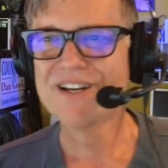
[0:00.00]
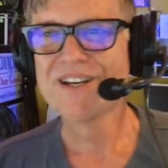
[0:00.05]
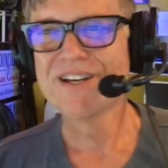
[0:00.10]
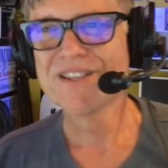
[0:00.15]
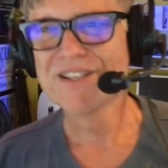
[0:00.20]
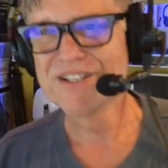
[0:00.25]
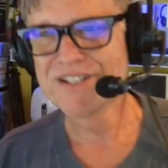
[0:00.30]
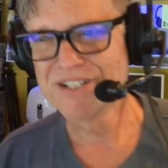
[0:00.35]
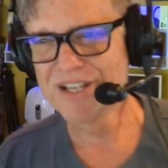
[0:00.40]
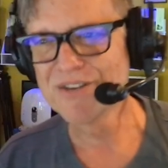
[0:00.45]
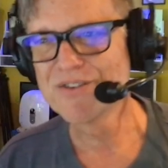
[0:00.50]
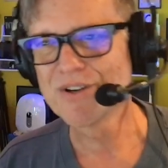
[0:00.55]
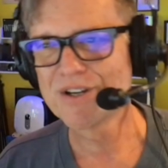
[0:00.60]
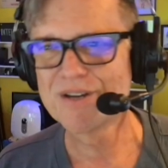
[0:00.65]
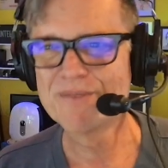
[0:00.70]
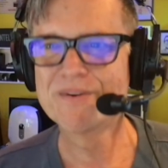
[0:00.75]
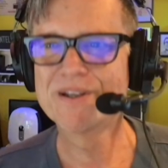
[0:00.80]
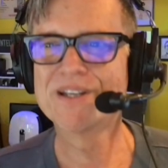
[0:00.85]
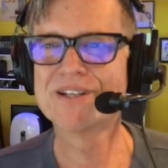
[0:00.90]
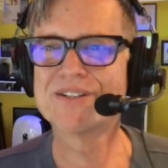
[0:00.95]
the Central
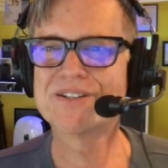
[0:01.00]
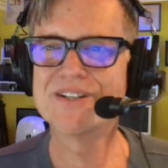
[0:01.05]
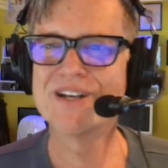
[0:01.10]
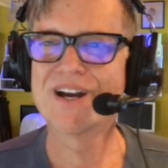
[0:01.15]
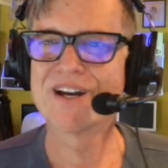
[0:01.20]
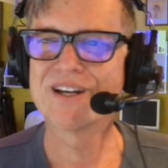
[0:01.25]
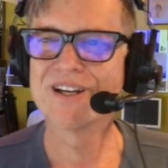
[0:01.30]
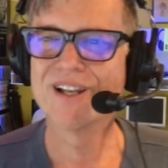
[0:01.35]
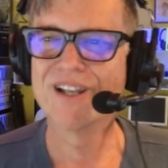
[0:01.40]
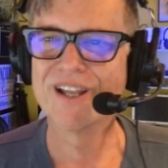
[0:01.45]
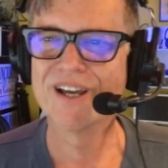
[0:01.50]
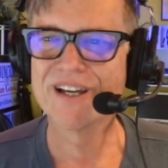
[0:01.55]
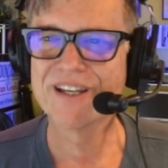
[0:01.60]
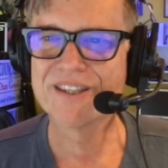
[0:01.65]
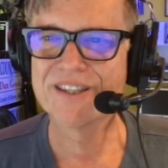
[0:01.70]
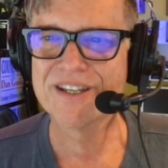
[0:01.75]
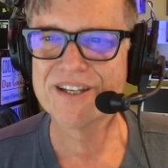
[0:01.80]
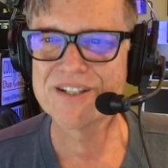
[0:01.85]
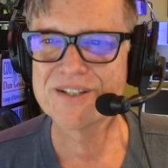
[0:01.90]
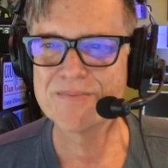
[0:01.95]
Committee is not going to like
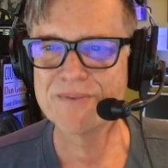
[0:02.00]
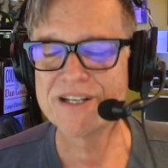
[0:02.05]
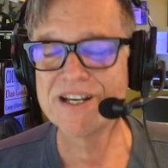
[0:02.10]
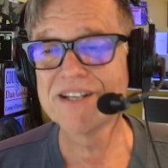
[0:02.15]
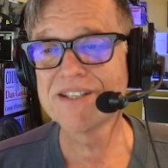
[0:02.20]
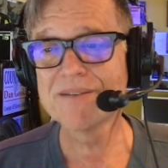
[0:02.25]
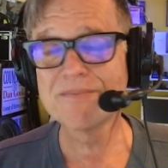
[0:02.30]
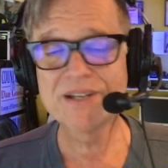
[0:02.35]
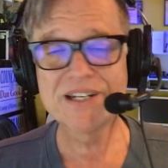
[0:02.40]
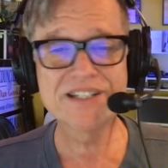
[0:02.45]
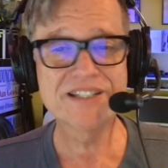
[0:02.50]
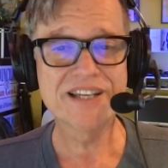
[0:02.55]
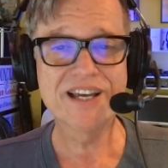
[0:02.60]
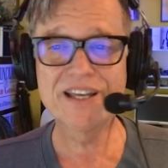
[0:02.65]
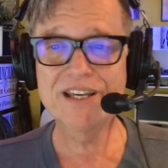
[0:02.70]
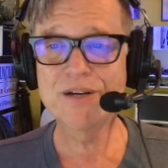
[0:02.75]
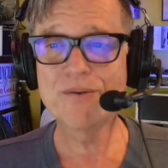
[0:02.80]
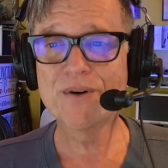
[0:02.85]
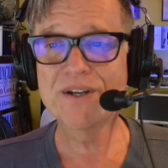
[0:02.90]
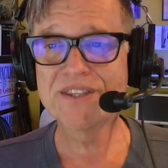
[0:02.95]
this, because I'm going to tell
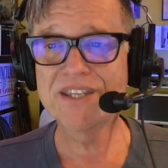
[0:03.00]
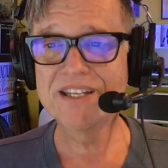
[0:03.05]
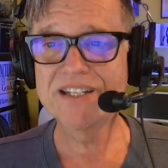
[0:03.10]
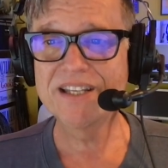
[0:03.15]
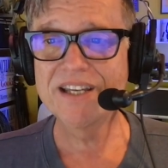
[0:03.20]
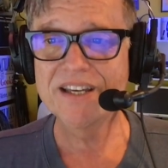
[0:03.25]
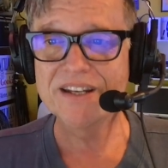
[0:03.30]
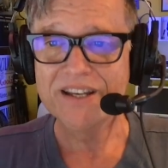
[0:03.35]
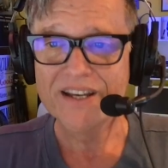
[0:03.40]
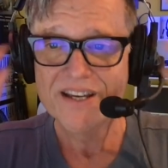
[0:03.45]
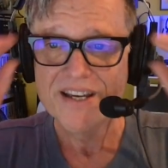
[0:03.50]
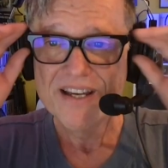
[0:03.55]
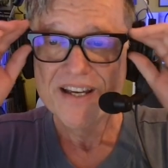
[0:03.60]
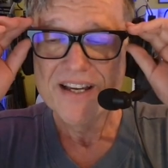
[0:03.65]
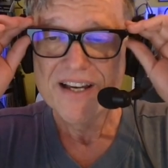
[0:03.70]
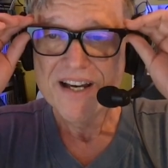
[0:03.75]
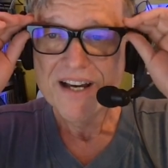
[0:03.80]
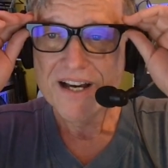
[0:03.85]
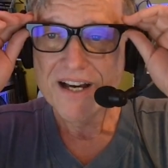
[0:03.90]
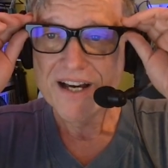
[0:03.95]
you what they did.
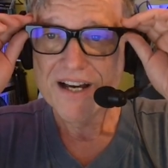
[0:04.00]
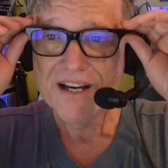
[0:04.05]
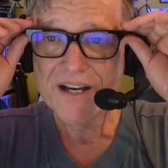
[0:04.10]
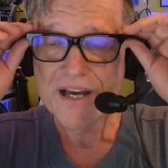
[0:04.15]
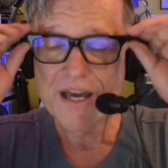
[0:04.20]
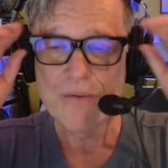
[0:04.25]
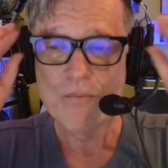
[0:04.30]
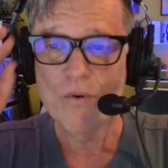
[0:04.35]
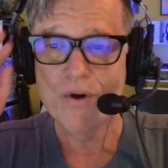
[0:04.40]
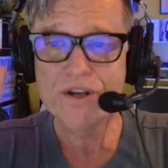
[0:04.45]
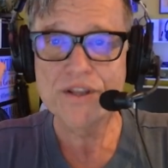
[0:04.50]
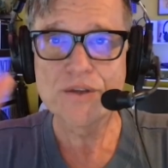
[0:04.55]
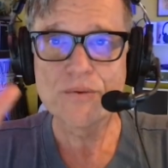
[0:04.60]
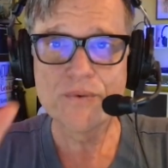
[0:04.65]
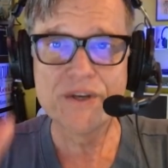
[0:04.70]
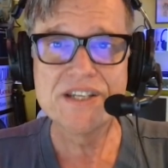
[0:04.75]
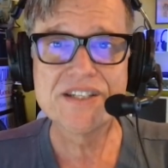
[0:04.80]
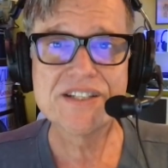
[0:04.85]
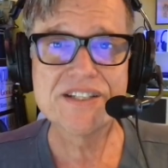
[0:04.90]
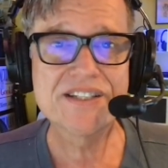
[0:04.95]
And one of the
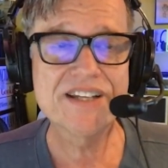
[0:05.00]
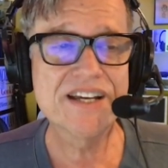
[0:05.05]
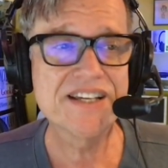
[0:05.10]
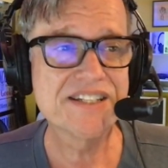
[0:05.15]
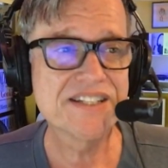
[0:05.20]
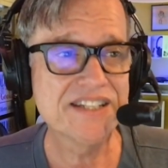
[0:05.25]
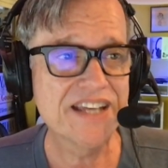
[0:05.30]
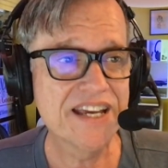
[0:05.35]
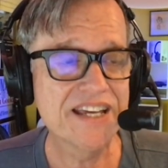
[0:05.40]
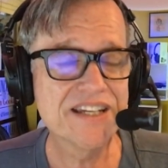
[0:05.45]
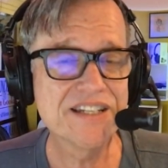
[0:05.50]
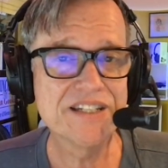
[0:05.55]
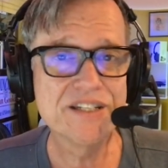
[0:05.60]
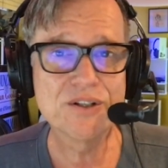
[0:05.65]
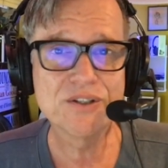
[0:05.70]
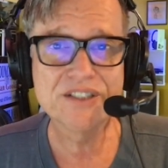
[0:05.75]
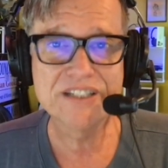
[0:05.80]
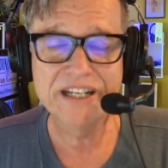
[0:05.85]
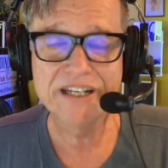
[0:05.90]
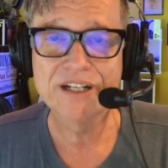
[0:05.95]
reasons I stayed
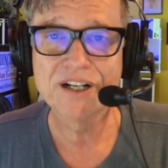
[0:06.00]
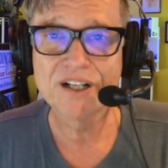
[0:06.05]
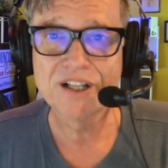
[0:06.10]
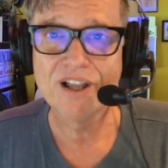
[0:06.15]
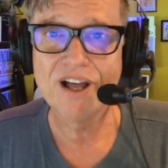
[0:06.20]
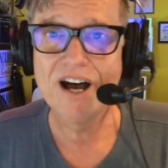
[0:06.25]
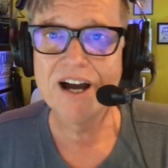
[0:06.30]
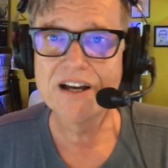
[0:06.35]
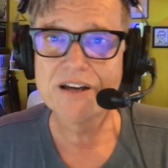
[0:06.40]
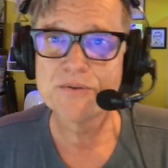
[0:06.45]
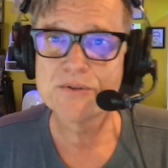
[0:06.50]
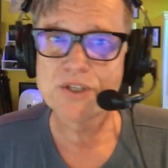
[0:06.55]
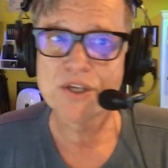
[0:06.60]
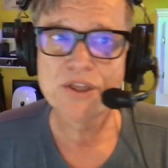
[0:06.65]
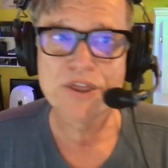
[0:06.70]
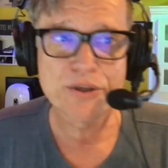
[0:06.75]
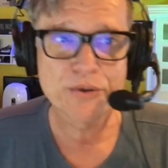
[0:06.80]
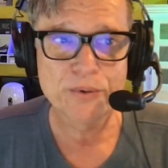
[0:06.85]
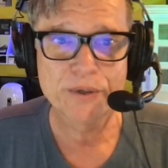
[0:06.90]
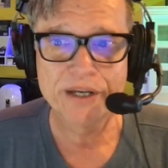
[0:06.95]
until 10 o'clock, it was a
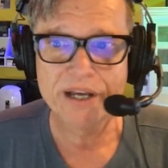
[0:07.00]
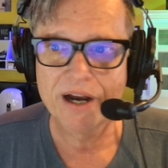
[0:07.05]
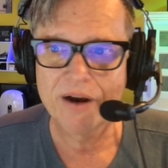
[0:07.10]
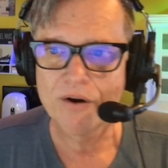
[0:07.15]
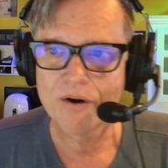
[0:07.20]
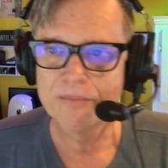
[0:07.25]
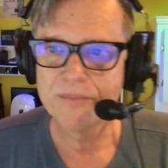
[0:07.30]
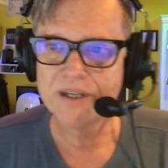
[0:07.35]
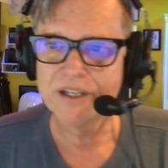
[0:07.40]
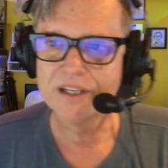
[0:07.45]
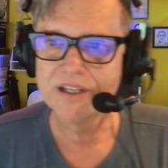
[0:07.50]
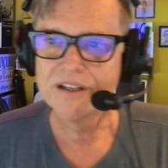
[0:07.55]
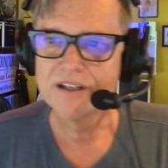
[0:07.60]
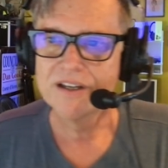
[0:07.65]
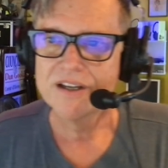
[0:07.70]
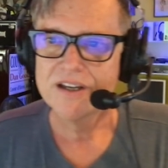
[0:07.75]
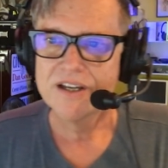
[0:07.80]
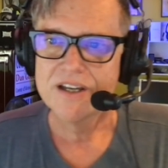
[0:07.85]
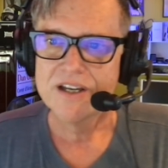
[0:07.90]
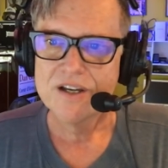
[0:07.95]
three-hour meeting,
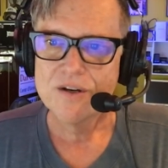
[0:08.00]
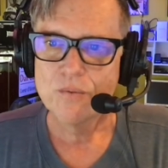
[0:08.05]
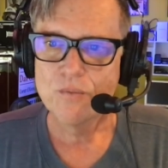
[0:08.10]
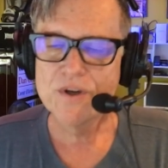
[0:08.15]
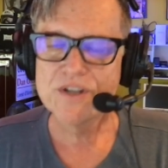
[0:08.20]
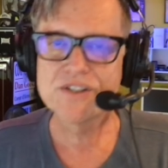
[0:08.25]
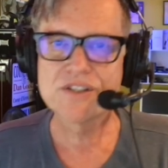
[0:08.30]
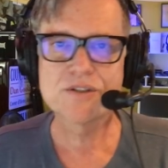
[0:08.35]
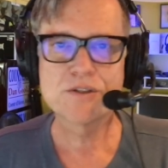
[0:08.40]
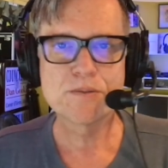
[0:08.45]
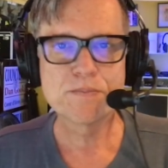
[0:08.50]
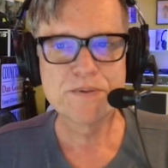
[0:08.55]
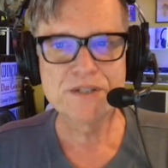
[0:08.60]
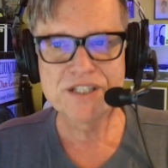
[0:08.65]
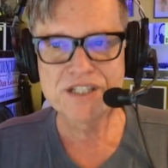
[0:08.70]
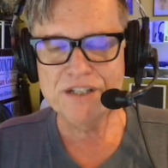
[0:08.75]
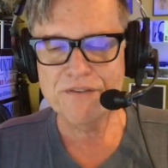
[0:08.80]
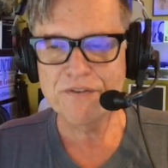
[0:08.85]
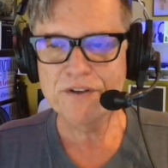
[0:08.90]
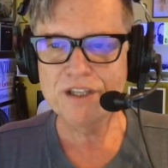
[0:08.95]
was
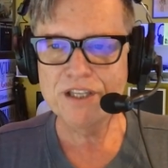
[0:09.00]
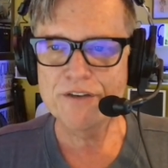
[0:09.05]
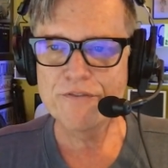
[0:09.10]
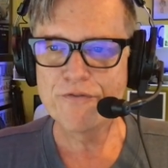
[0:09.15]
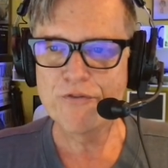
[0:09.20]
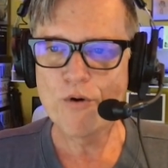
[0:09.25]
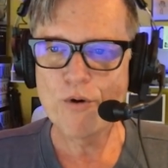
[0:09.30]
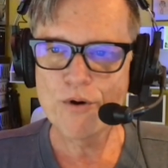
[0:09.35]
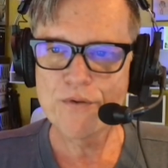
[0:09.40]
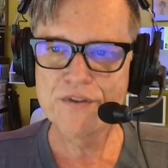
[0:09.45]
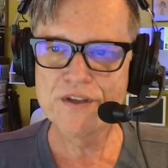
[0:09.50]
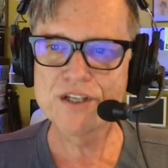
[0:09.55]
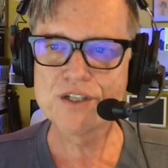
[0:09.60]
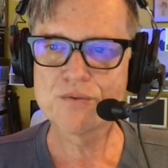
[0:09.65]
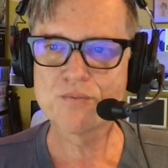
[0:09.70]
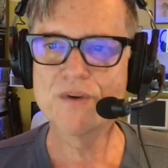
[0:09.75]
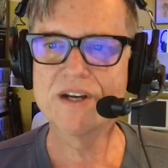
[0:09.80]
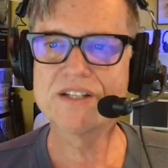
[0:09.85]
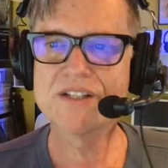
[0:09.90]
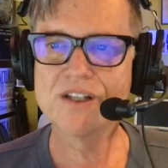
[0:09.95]
specifically for
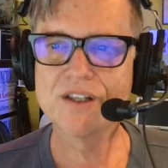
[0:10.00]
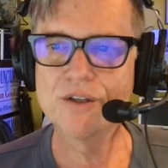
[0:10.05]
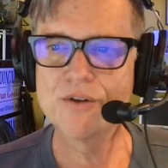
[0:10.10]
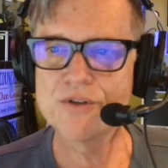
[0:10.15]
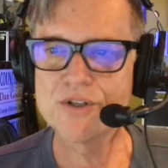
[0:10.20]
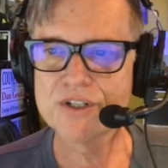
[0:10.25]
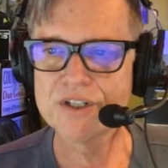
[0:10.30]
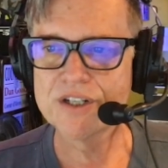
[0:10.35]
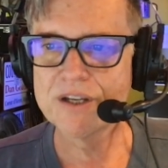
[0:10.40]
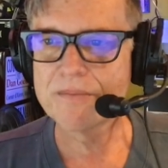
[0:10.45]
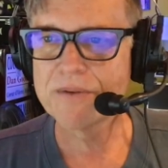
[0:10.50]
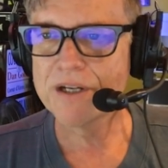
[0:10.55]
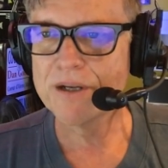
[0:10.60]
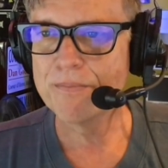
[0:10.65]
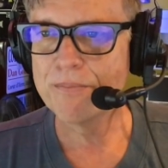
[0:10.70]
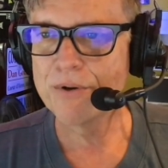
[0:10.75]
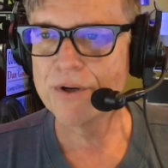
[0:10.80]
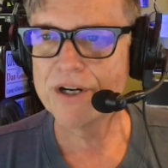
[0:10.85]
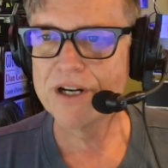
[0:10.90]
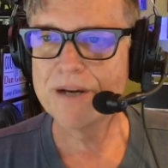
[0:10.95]
this resolution. I'm going to
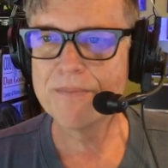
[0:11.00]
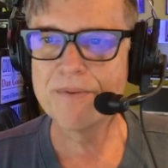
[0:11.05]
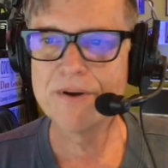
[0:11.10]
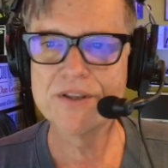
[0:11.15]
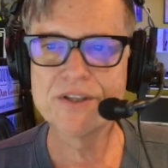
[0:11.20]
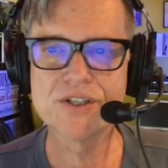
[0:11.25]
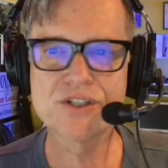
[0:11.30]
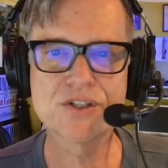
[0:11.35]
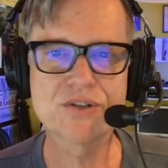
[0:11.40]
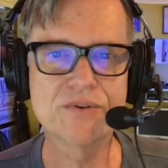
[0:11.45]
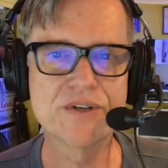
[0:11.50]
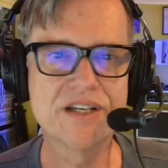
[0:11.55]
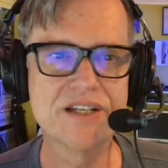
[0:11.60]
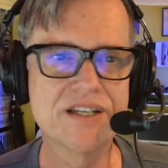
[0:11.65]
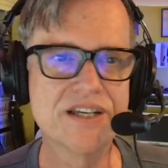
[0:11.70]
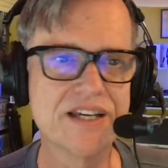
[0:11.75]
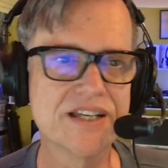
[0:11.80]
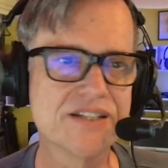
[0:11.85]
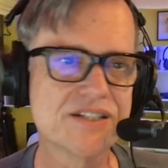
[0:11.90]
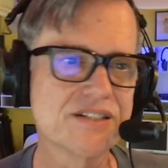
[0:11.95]
put it up on the screen.
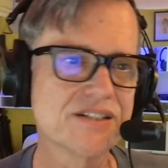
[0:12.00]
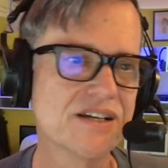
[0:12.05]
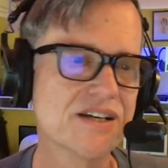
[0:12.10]
It's